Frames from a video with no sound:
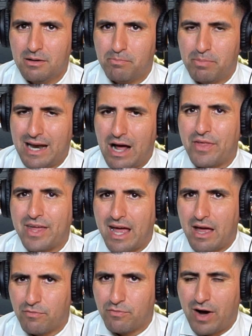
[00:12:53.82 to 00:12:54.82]
but now they
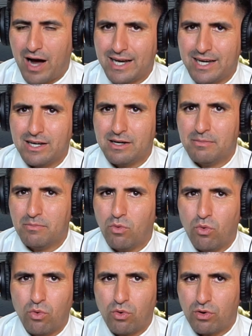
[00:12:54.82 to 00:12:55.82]
can't find them,
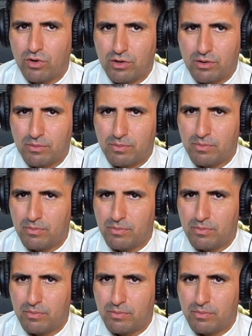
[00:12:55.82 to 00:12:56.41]
or